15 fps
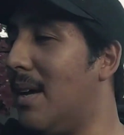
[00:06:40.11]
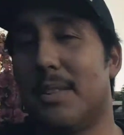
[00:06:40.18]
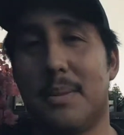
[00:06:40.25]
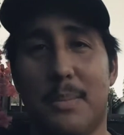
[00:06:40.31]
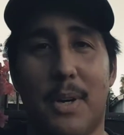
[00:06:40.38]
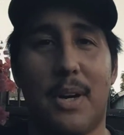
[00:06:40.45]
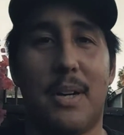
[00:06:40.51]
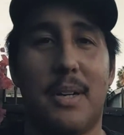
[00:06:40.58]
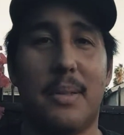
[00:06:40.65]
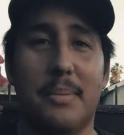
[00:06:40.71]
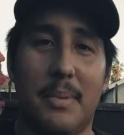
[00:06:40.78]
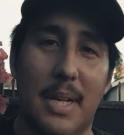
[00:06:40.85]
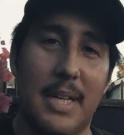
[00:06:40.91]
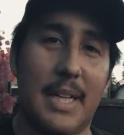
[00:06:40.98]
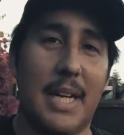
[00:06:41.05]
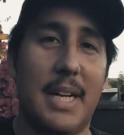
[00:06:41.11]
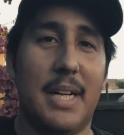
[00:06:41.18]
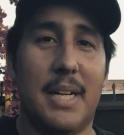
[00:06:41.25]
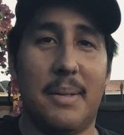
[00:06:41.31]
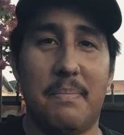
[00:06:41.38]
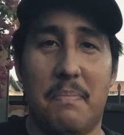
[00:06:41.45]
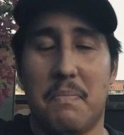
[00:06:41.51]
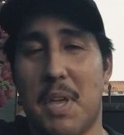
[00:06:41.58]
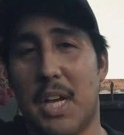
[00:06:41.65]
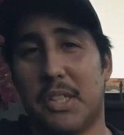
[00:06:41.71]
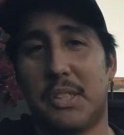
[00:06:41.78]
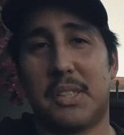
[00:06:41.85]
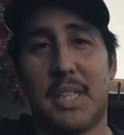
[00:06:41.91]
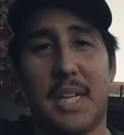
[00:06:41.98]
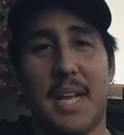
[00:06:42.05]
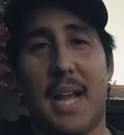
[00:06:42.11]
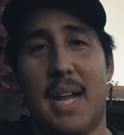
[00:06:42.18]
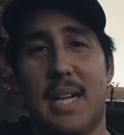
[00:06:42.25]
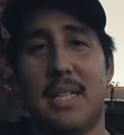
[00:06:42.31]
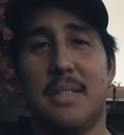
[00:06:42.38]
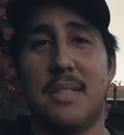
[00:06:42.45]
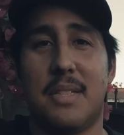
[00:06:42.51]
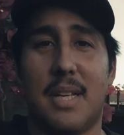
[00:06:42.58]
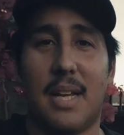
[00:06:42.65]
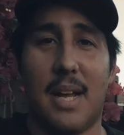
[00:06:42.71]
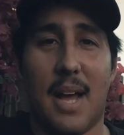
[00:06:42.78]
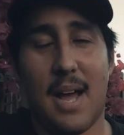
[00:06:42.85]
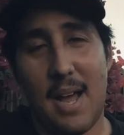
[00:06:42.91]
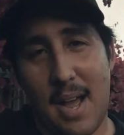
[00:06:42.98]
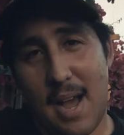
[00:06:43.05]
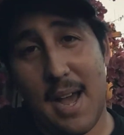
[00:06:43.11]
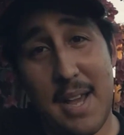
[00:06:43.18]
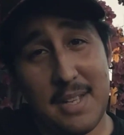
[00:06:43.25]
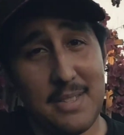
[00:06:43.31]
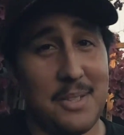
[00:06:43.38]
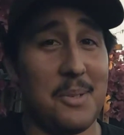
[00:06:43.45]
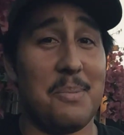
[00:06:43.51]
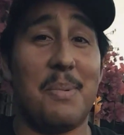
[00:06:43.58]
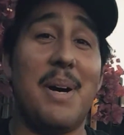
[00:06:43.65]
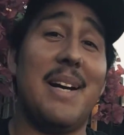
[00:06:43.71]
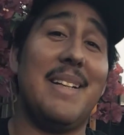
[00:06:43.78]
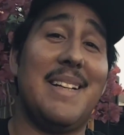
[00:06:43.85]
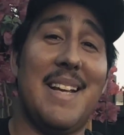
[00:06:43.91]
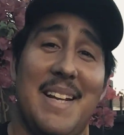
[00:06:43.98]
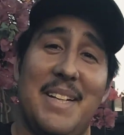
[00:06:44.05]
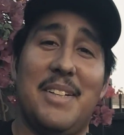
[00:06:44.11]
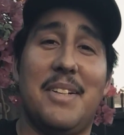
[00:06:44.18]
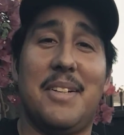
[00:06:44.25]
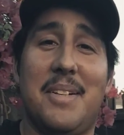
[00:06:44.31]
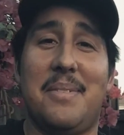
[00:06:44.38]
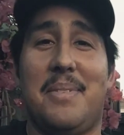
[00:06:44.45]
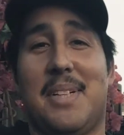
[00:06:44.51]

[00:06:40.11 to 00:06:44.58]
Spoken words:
Tomorrow I'm gonna get a extra set of hands that I don't mind getting dirty,